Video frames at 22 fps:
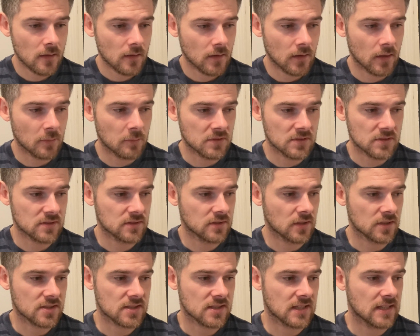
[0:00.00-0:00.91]
I was
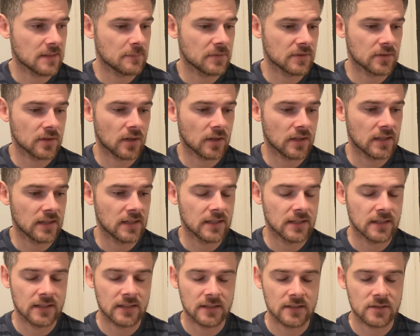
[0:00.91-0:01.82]
not sleeping, not
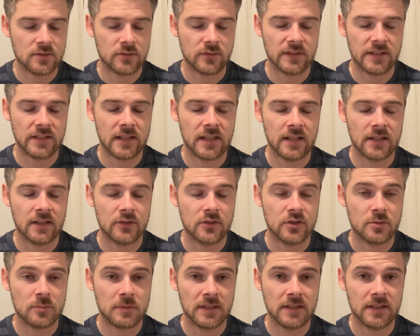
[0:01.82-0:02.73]
eating and stuff like that, and I
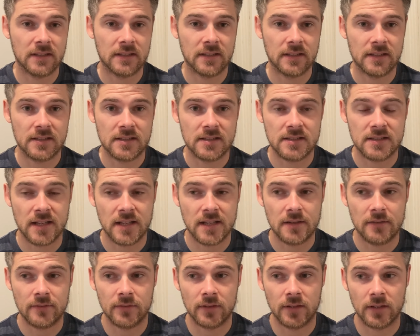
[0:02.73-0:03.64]
just went into this
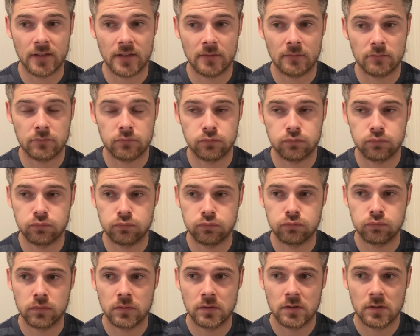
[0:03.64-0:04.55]
state of like,
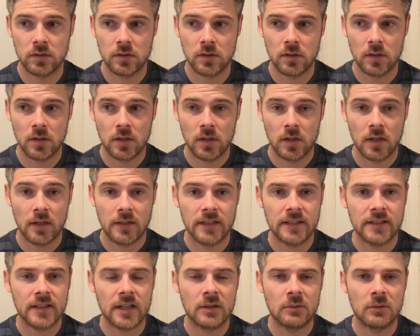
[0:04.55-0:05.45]
I
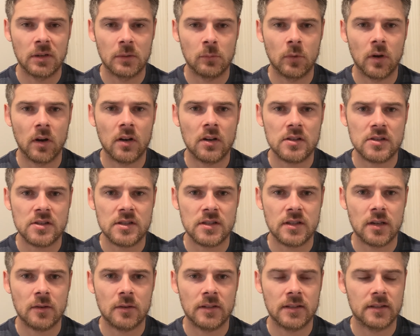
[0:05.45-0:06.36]
didn't know who I was,
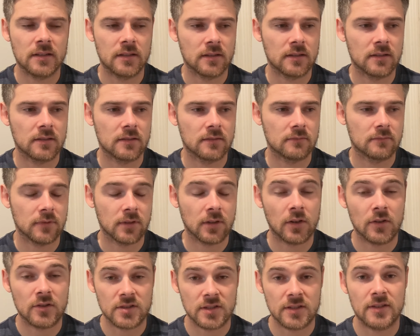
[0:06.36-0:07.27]
Of
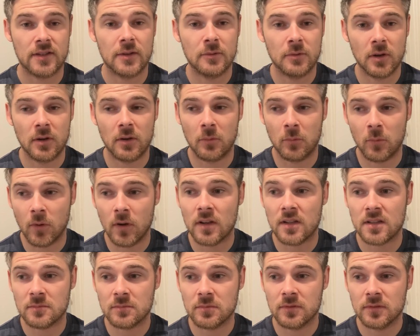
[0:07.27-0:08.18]
course I knew how I
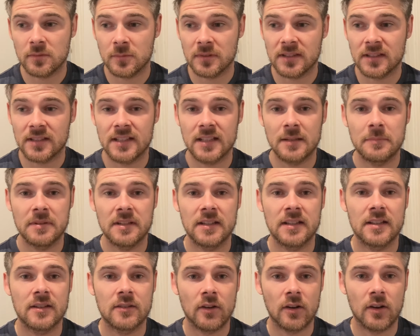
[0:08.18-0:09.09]
was, but with the
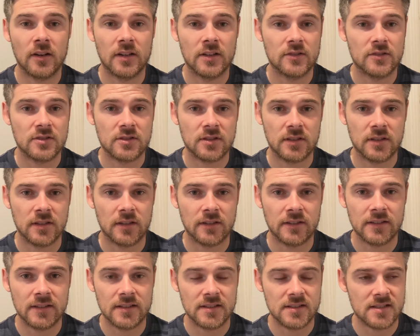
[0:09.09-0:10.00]
DPDR, you're
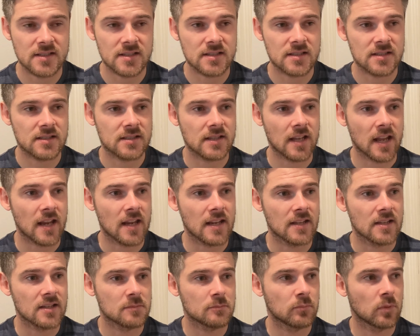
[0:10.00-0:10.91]
in this state,
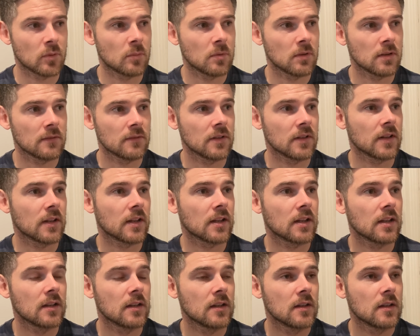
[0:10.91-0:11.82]
this bubble of like,